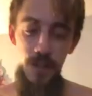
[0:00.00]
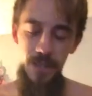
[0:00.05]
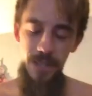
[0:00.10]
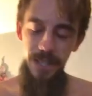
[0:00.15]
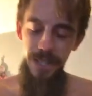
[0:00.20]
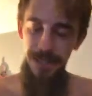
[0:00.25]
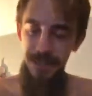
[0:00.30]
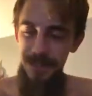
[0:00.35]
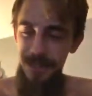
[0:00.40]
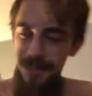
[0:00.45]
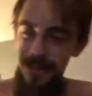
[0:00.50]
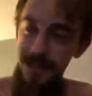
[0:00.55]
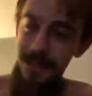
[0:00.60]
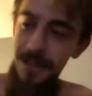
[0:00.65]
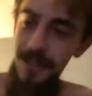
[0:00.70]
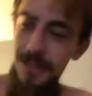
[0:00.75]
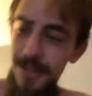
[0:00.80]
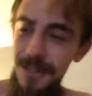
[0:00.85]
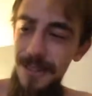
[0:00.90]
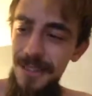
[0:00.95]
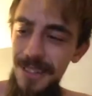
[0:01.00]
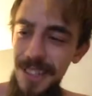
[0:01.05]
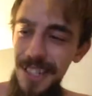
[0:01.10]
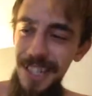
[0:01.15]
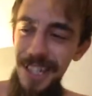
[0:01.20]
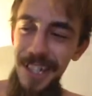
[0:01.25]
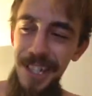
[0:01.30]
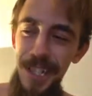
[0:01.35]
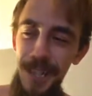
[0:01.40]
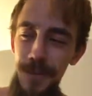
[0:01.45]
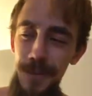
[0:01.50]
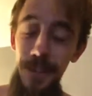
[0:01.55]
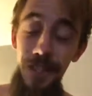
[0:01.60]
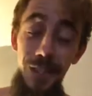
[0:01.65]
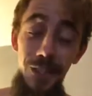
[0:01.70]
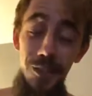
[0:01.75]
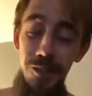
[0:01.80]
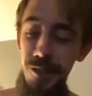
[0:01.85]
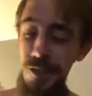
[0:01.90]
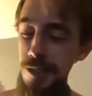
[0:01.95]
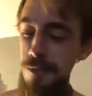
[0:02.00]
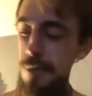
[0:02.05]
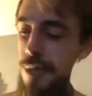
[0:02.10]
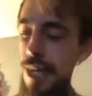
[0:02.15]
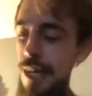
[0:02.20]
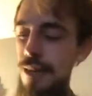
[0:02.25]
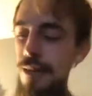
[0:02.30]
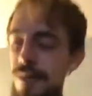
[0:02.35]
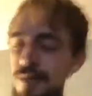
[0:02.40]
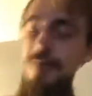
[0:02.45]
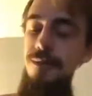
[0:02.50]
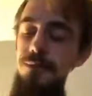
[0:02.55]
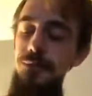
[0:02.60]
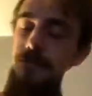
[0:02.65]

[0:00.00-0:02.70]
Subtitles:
trees. And you know what good trees bear?